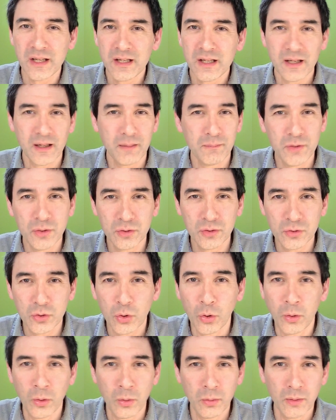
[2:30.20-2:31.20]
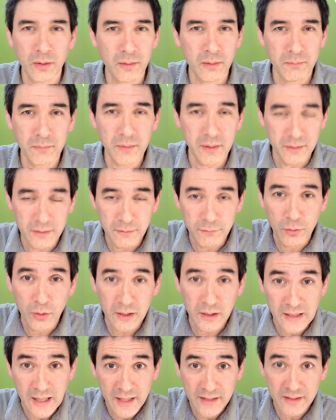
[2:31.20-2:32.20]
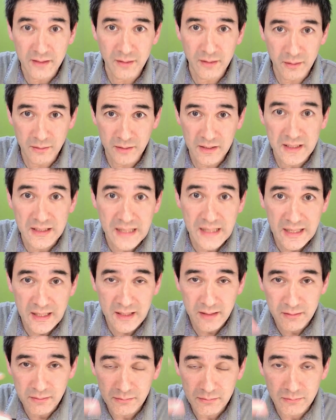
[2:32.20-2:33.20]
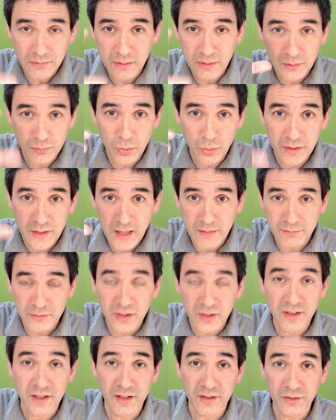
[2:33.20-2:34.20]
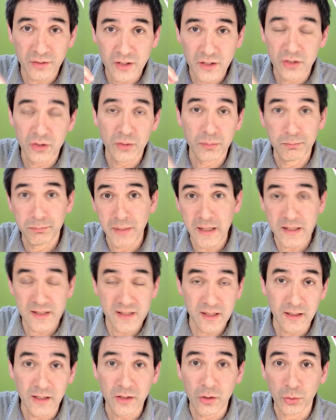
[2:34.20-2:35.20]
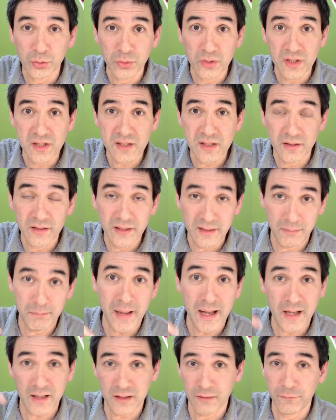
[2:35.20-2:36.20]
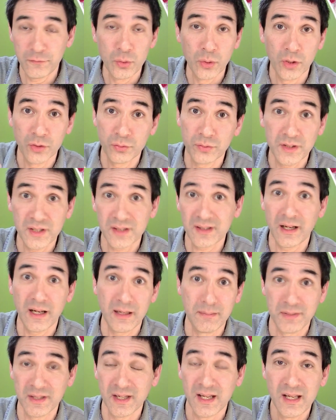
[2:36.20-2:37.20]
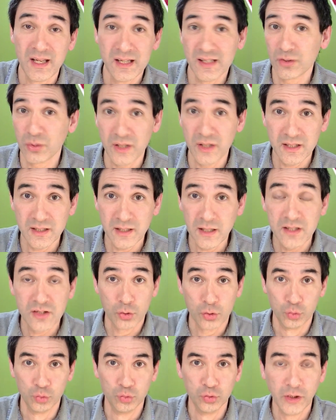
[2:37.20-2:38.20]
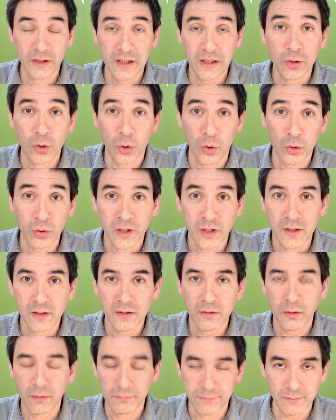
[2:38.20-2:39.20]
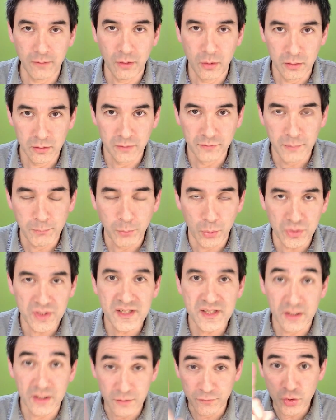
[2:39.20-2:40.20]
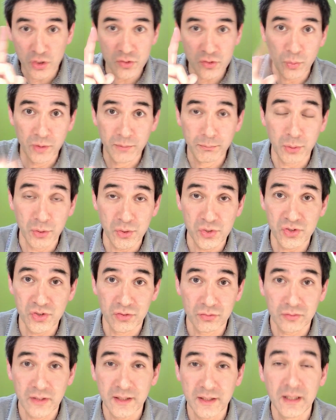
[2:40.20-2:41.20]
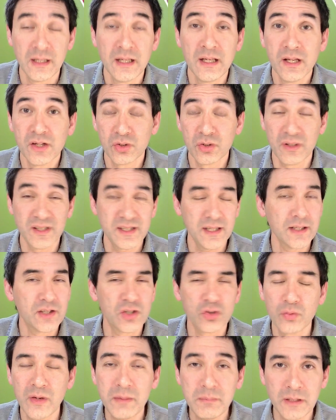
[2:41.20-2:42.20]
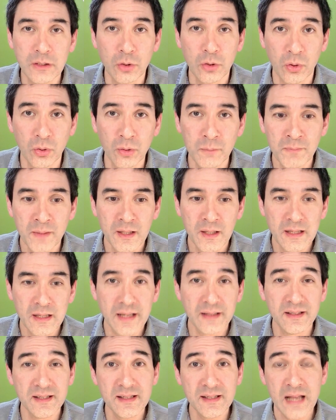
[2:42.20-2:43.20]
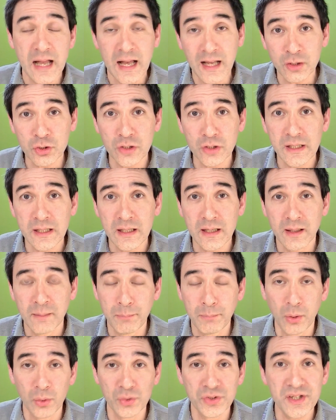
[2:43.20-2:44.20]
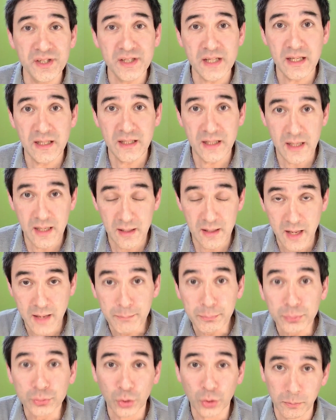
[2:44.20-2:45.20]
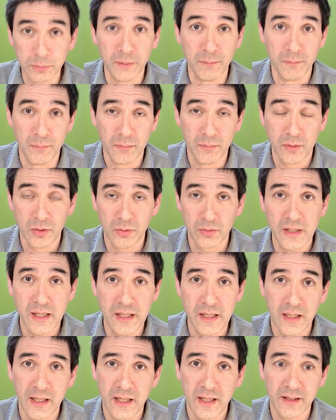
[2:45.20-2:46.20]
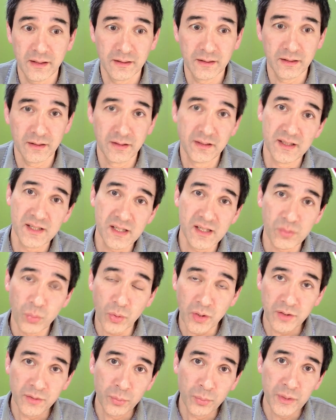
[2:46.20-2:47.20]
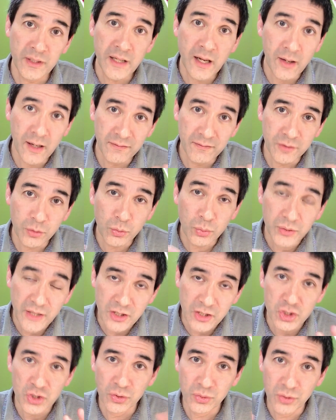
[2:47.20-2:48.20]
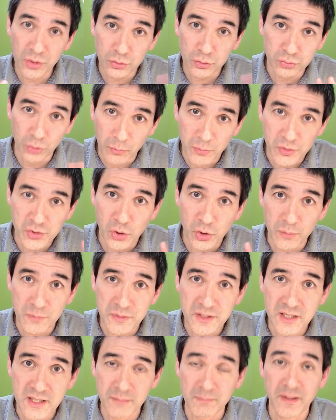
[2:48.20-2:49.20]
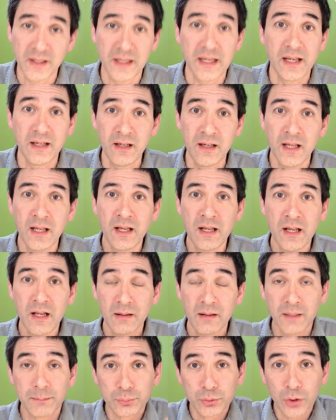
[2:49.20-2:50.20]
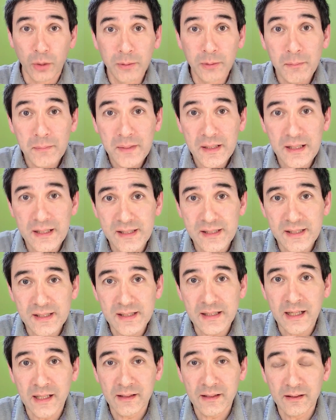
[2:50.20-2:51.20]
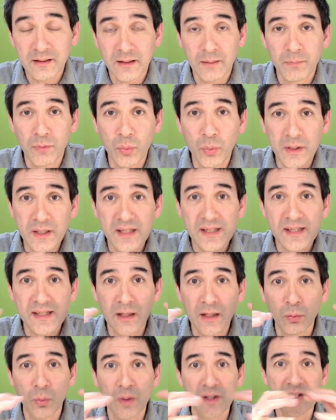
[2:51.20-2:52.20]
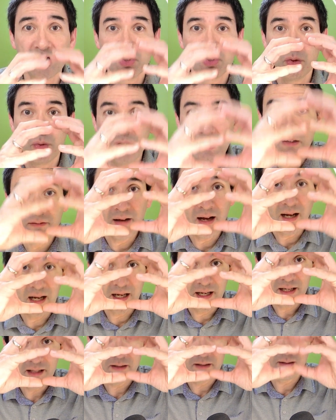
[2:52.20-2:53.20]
um, you'd go, um, and if you align the DNA one after the other, you'd basically go to the sun and back a few hundred times. So it's, it's really long of all of the body cells of just one person, right? So it's extremely long. And this actually uh, poses a, a, a, problem, okay? And uh, this is where we now have the connection to the chromosomes um, again. The problem is, is that um, when a cell wants to divide,